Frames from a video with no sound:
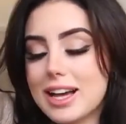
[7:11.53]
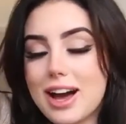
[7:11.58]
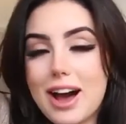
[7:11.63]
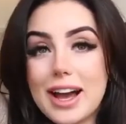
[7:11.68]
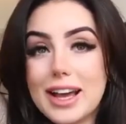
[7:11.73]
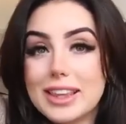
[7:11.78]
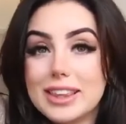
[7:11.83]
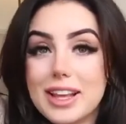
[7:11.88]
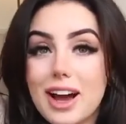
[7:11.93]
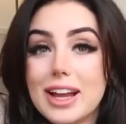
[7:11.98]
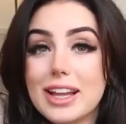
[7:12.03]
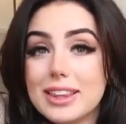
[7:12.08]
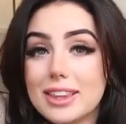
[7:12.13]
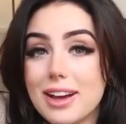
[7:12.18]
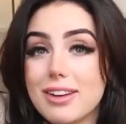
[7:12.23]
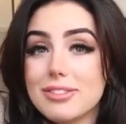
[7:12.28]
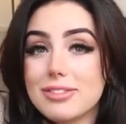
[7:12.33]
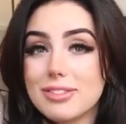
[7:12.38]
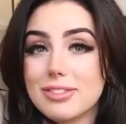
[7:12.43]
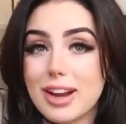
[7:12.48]
I, I
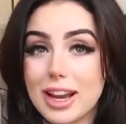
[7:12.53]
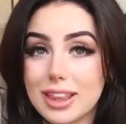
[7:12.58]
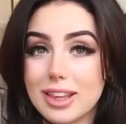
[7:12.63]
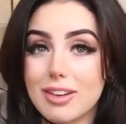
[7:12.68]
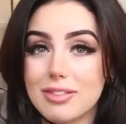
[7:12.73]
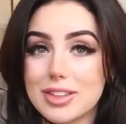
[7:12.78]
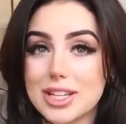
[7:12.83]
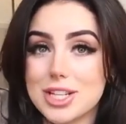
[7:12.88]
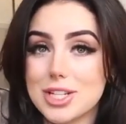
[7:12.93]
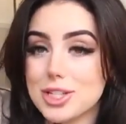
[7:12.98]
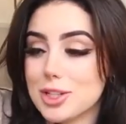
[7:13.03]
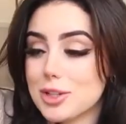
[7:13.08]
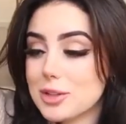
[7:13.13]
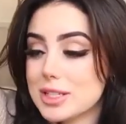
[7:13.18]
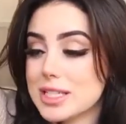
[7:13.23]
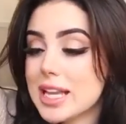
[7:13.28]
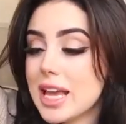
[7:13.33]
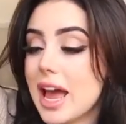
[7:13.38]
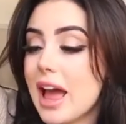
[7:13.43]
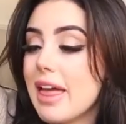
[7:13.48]
love I love these
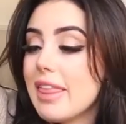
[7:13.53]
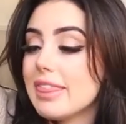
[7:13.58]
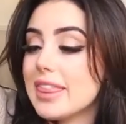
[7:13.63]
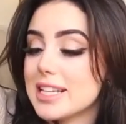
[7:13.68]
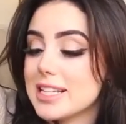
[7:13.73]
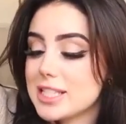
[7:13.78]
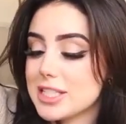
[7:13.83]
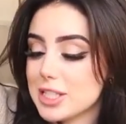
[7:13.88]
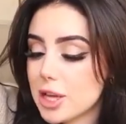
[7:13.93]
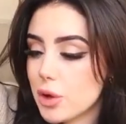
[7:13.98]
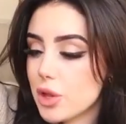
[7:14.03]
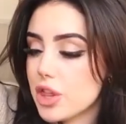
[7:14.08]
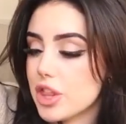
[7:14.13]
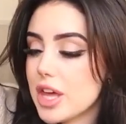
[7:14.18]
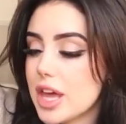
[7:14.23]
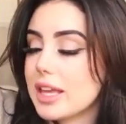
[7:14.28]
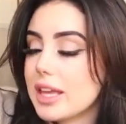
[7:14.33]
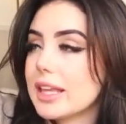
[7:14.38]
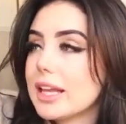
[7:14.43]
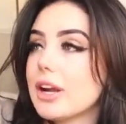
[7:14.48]
shoes. They're so
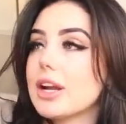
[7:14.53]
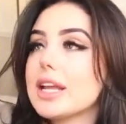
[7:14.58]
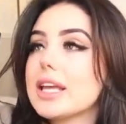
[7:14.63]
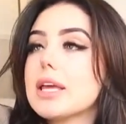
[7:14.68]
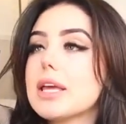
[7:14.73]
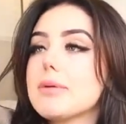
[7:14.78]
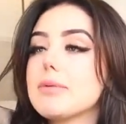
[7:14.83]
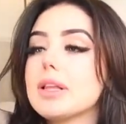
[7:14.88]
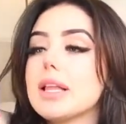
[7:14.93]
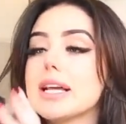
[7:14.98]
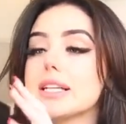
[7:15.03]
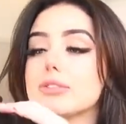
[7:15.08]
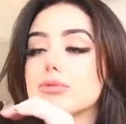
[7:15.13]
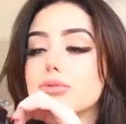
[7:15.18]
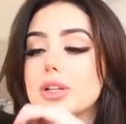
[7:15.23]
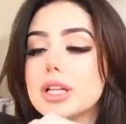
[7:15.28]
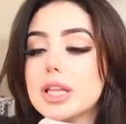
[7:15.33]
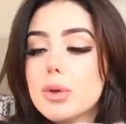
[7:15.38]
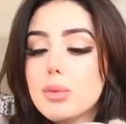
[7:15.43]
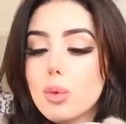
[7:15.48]
thick. They're going to keep your legs
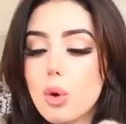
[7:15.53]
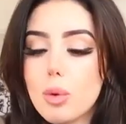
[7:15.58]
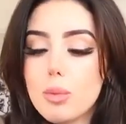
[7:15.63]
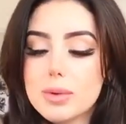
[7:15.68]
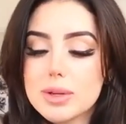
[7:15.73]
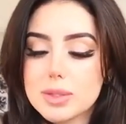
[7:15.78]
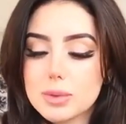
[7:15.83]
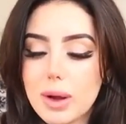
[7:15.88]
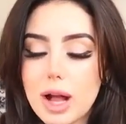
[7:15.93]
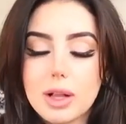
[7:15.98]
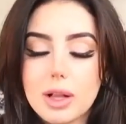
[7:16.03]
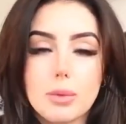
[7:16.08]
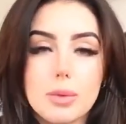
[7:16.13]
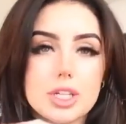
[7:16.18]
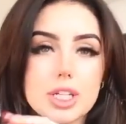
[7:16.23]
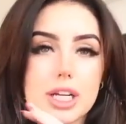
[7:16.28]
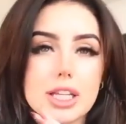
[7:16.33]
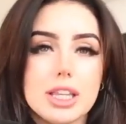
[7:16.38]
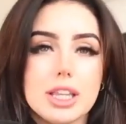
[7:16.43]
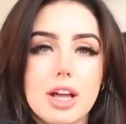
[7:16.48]
really warm as well,
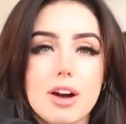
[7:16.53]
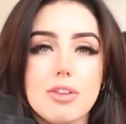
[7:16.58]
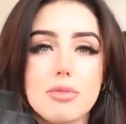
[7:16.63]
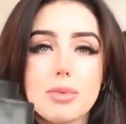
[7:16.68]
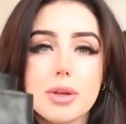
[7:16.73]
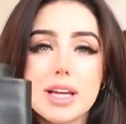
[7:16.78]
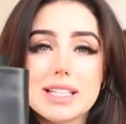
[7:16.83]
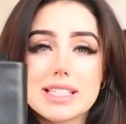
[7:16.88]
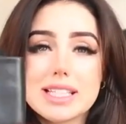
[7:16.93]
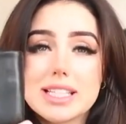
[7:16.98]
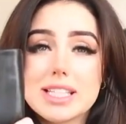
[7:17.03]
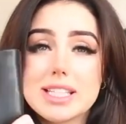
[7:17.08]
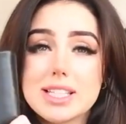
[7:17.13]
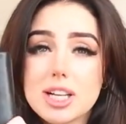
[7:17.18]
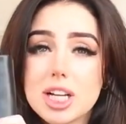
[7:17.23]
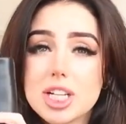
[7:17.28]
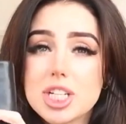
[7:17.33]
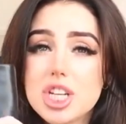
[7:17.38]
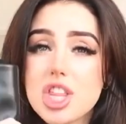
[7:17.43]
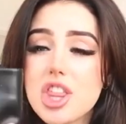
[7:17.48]
which I love because it's
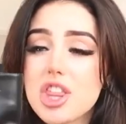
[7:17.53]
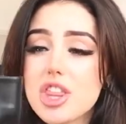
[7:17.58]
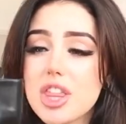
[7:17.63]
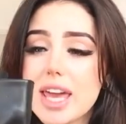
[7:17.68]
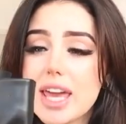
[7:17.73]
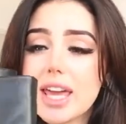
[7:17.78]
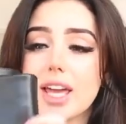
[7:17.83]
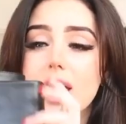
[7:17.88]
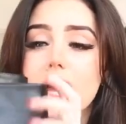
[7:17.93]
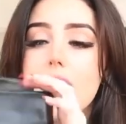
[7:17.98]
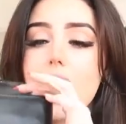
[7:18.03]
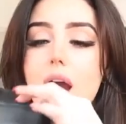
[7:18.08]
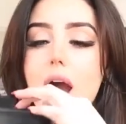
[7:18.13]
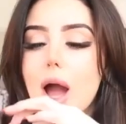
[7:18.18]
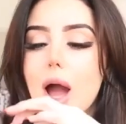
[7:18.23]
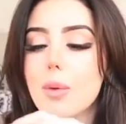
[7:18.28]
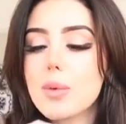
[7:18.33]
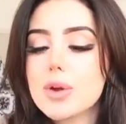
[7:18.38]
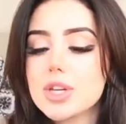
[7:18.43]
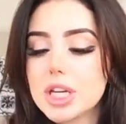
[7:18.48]
such thick.
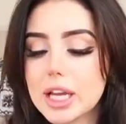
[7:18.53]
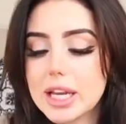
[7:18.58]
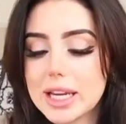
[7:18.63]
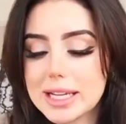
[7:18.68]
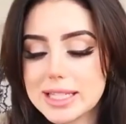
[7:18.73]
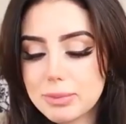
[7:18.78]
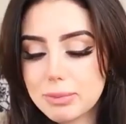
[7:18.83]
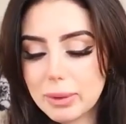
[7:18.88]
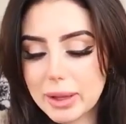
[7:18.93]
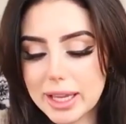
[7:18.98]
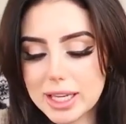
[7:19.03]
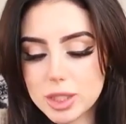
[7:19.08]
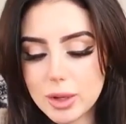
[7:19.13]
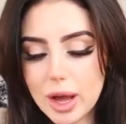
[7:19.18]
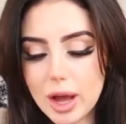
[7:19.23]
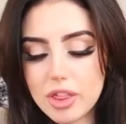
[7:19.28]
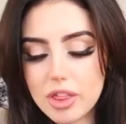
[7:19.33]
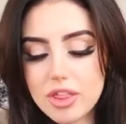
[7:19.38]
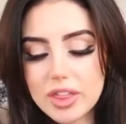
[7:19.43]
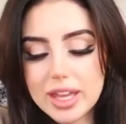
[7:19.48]
I wish I could explain to you
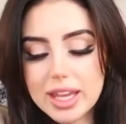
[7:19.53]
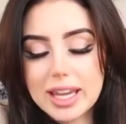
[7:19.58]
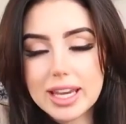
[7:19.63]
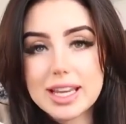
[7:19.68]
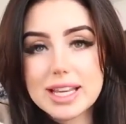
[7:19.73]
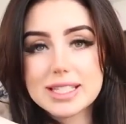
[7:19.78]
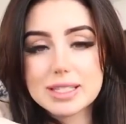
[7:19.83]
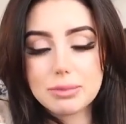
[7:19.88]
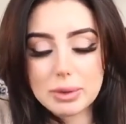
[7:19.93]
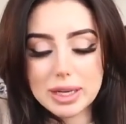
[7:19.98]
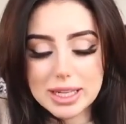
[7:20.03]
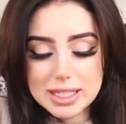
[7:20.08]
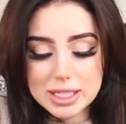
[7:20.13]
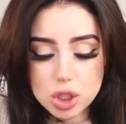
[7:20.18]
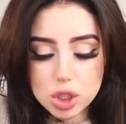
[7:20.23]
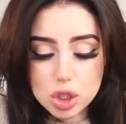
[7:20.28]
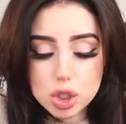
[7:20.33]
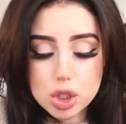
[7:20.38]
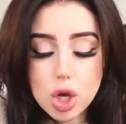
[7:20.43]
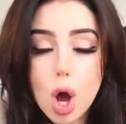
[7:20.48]
how thick it is, but it's
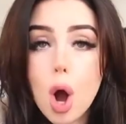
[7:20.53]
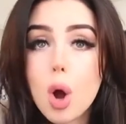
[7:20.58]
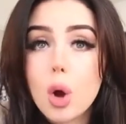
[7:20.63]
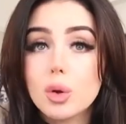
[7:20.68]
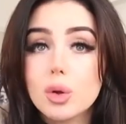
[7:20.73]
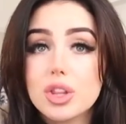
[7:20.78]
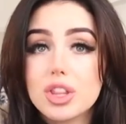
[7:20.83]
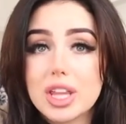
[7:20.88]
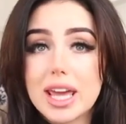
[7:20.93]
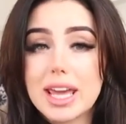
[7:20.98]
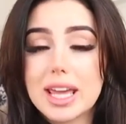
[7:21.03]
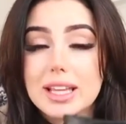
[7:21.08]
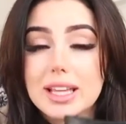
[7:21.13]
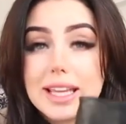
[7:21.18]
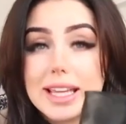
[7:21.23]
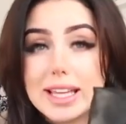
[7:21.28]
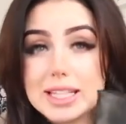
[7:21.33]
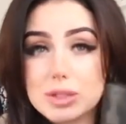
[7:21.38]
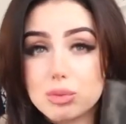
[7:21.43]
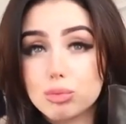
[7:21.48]
so thick.
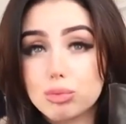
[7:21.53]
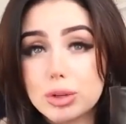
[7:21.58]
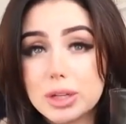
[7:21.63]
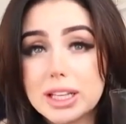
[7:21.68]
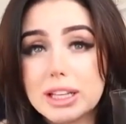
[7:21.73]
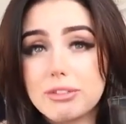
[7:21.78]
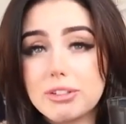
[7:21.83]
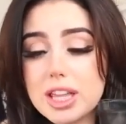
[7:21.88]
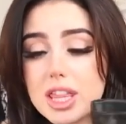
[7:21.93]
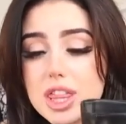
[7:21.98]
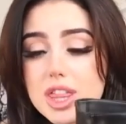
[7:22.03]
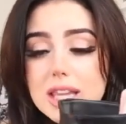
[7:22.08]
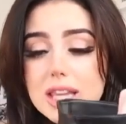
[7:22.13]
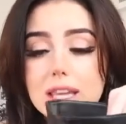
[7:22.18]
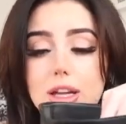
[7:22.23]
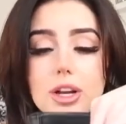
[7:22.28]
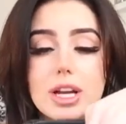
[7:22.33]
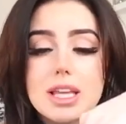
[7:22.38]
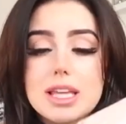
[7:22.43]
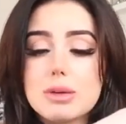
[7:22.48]
Like, it's really, really thick.
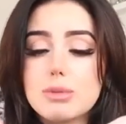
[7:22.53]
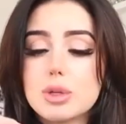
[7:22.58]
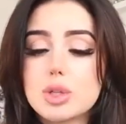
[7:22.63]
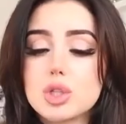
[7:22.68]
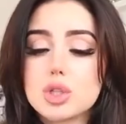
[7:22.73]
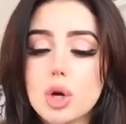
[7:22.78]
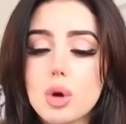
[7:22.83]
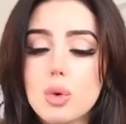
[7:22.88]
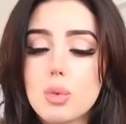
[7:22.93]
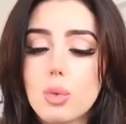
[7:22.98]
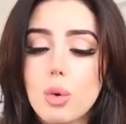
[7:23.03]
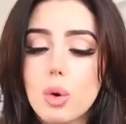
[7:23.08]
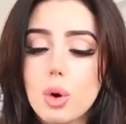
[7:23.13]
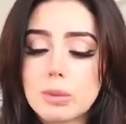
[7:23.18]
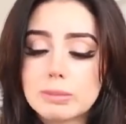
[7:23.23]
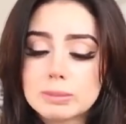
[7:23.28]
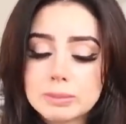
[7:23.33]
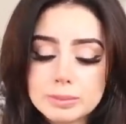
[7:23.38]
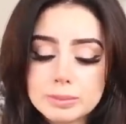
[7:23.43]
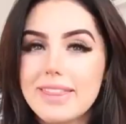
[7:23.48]
They're going to keep you so
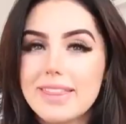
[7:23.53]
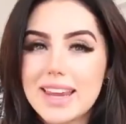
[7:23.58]
warm.